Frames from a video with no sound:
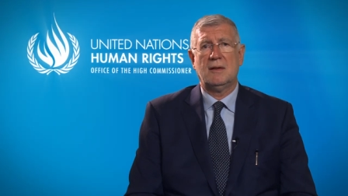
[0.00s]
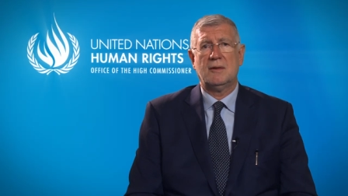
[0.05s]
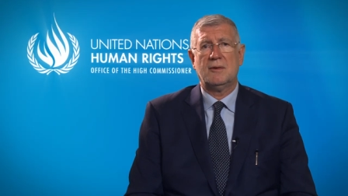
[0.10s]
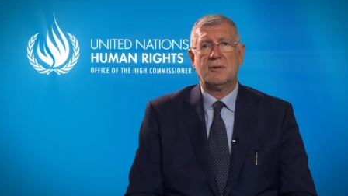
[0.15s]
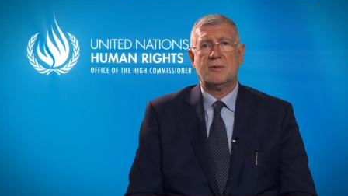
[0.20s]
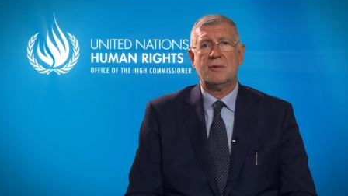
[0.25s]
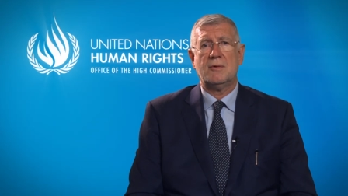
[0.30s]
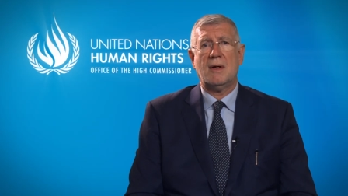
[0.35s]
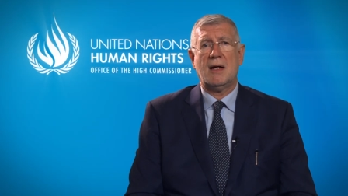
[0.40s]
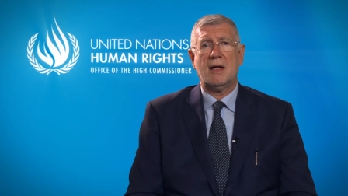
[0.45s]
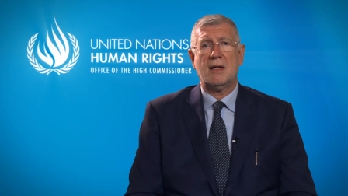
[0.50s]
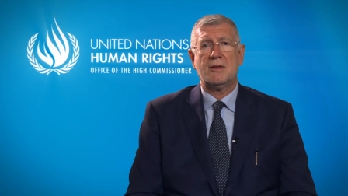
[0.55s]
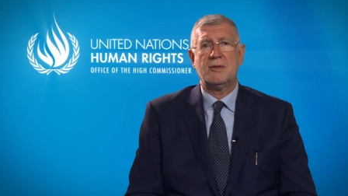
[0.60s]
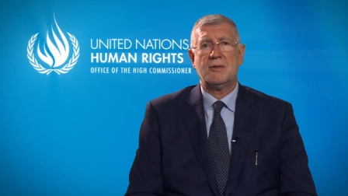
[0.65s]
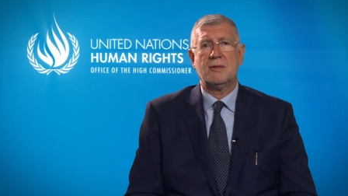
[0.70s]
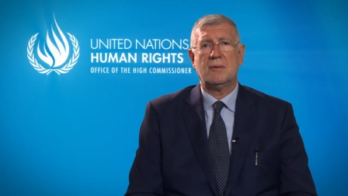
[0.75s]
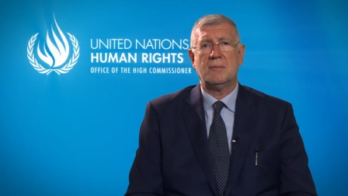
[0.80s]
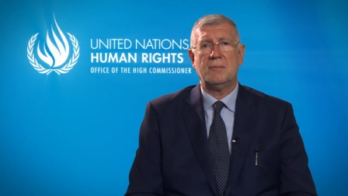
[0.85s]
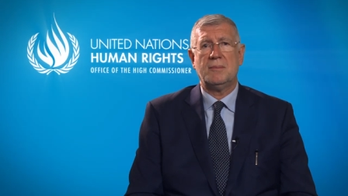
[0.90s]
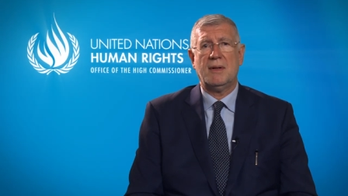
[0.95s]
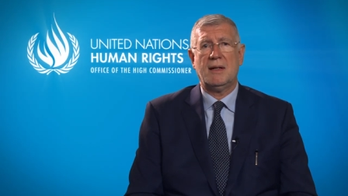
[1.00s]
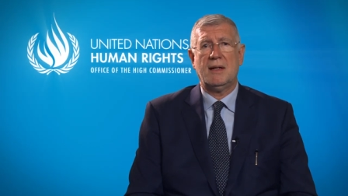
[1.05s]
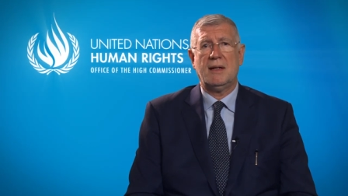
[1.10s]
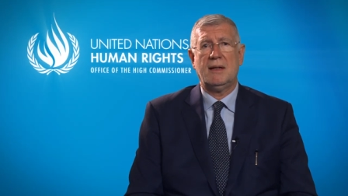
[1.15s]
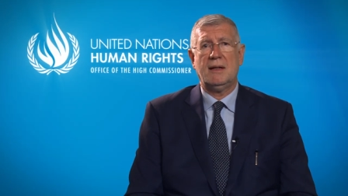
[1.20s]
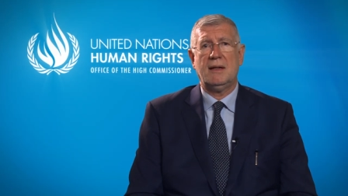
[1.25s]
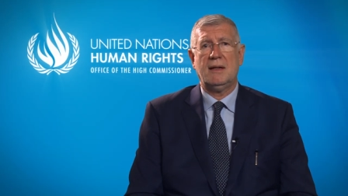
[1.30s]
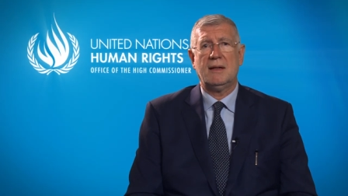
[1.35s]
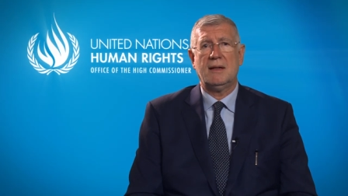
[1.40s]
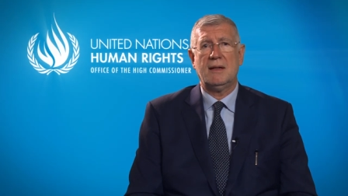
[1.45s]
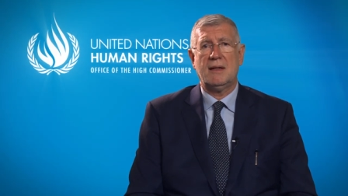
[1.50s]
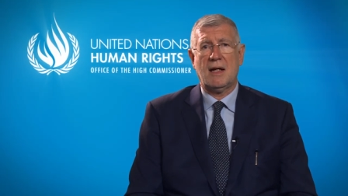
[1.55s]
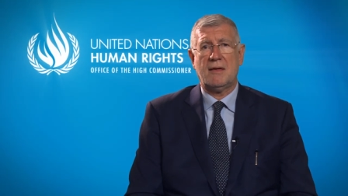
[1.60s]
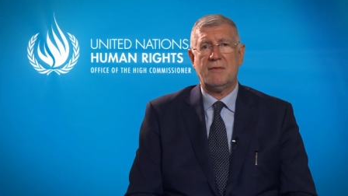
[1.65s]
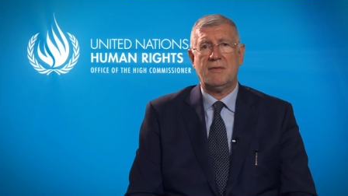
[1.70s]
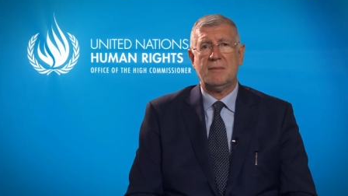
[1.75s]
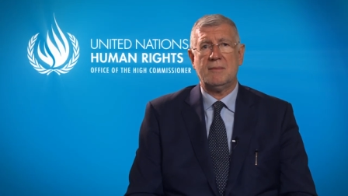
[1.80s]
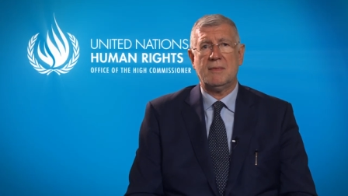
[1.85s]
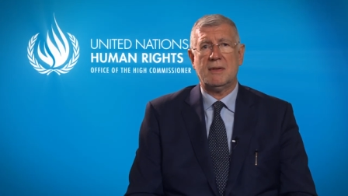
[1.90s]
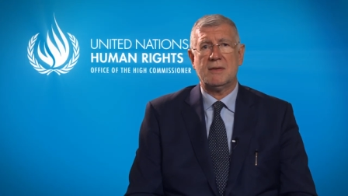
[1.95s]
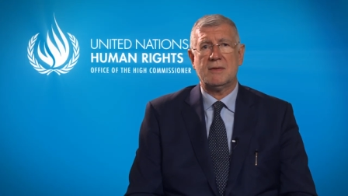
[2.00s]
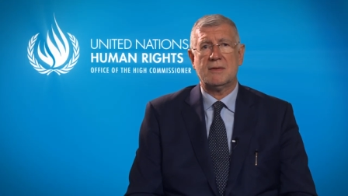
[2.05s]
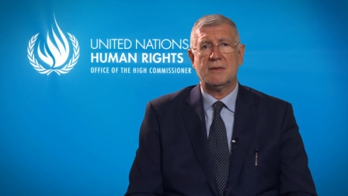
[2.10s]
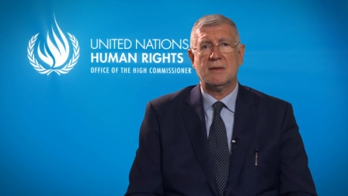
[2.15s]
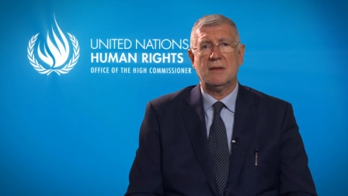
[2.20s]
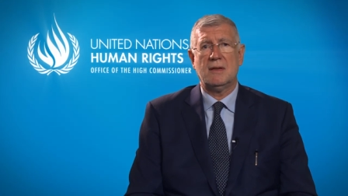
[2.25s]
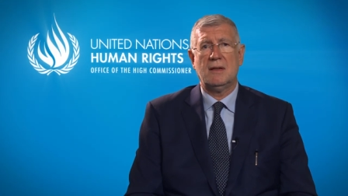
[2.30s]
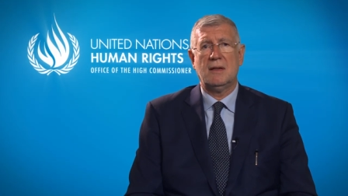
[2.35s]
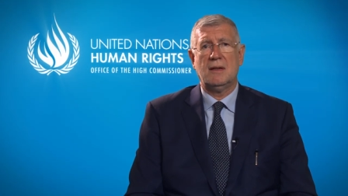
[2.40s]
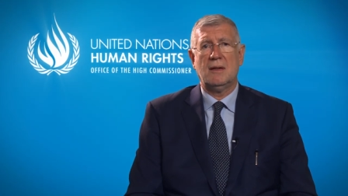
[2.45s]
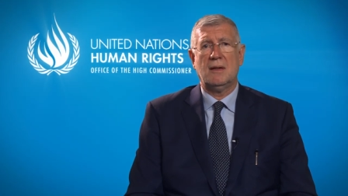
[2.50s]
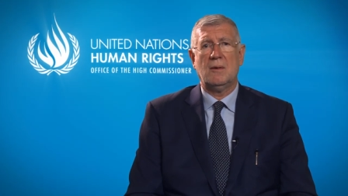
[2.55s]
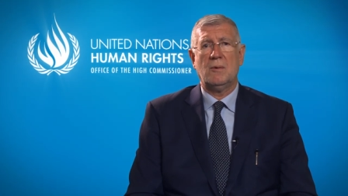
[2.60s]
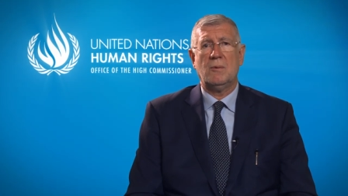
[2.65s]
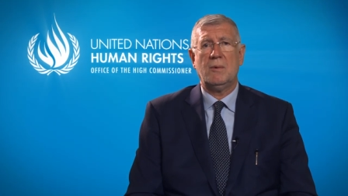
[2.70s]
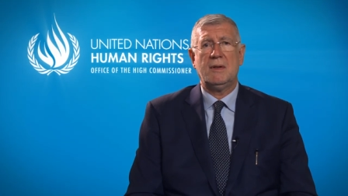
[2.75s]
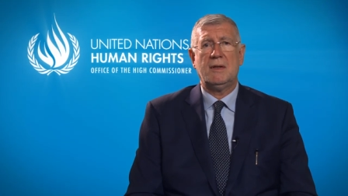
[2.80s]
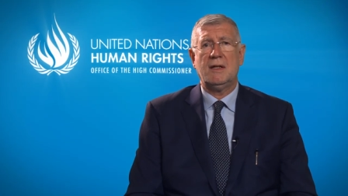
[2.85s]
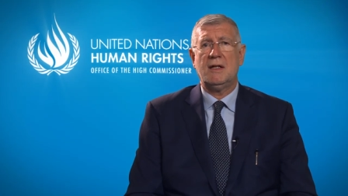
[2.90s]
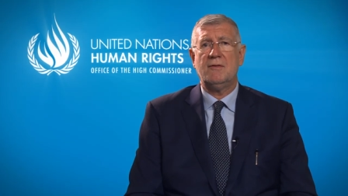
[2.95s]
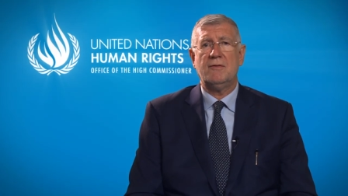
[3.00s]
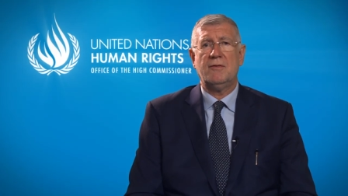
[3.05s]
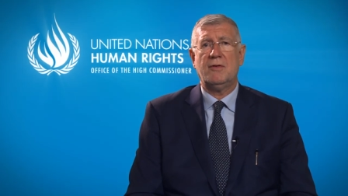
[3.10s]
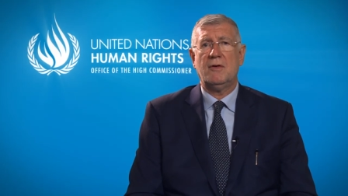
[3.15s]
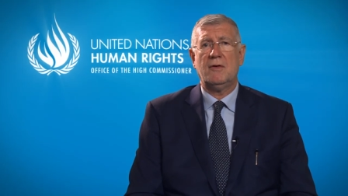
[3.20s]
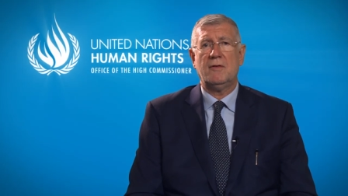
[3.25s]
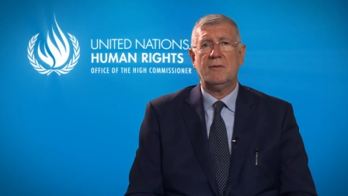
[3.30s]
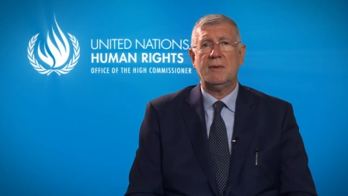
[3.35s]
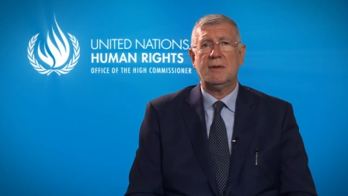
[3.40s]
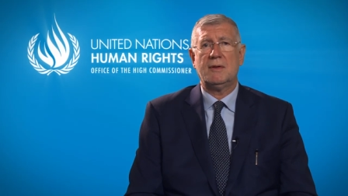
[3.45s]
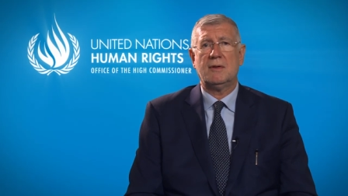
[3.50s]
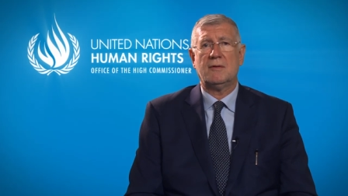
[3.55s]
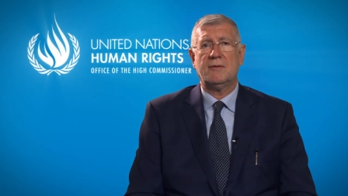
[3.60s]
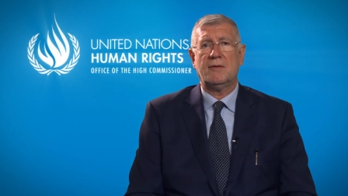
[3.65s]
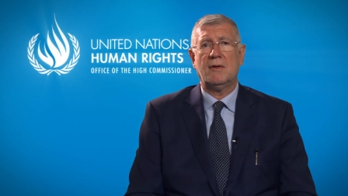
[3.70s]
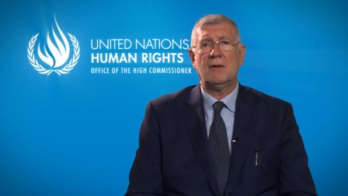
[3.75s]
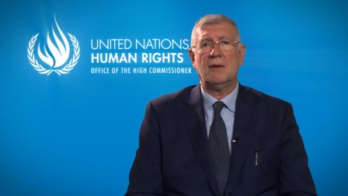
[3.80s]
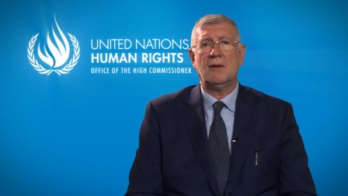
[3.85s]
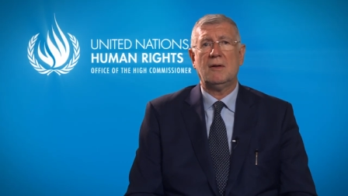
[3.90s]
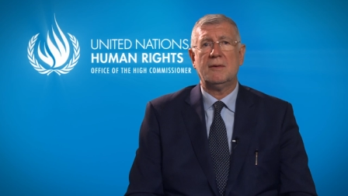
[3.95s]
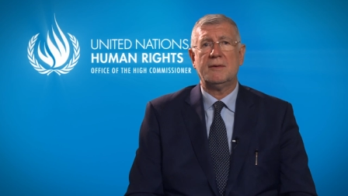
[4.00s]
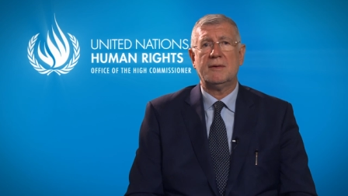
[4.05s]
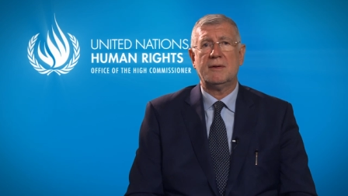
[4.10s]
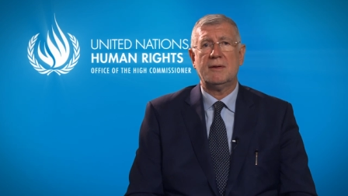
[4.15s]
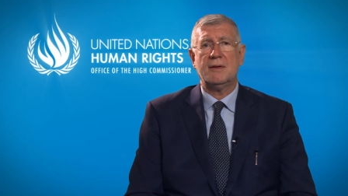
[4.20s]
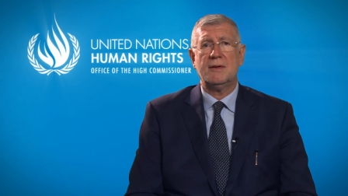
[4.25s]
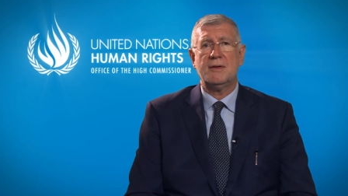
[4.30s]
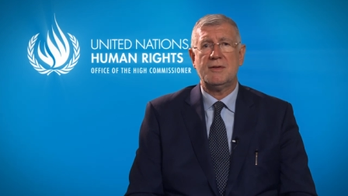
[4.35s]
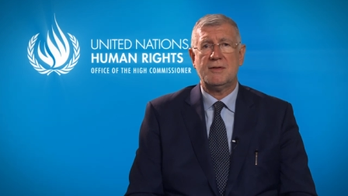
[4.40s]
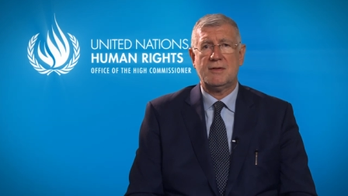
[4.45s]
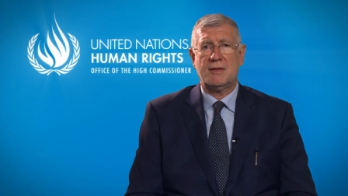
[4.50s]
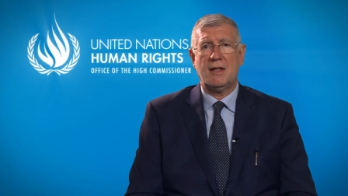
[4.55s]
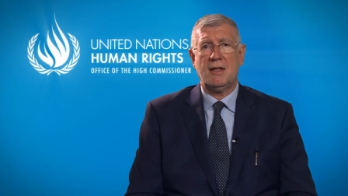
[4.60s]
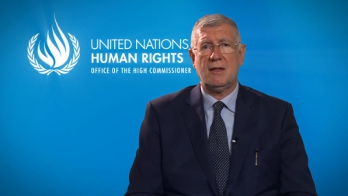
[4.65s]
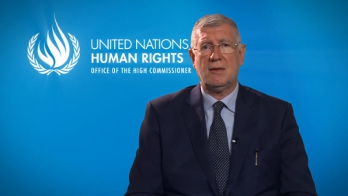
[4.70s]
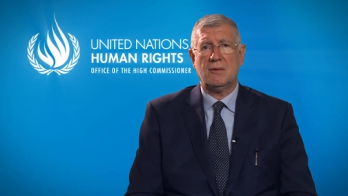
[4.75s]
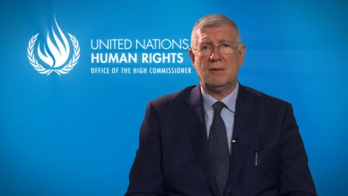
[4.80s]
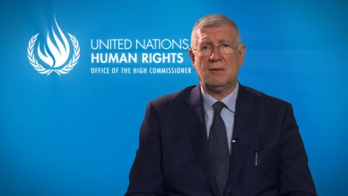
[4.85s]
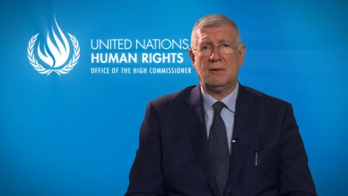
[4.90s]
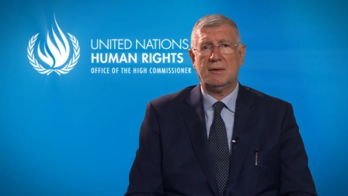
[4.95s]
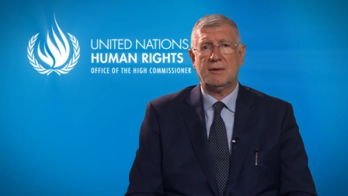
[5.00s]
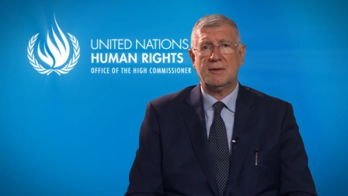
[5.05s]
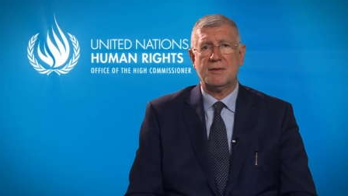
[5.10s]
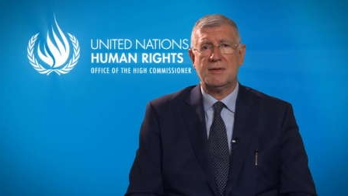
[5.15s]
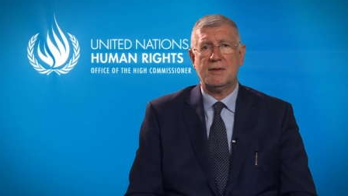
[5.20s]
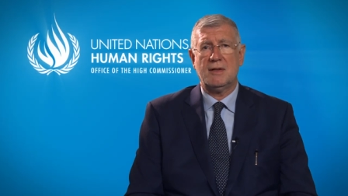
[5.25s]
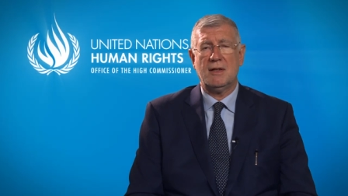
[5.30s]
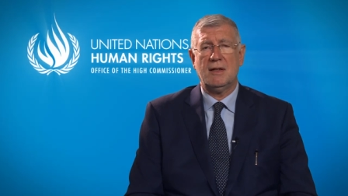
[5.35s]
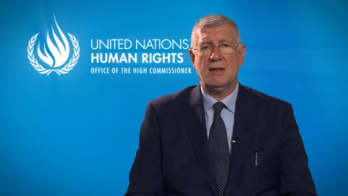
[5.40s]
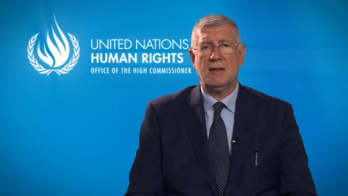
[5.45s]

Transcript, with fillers: through action by governments with the involvement of all other stakeholders,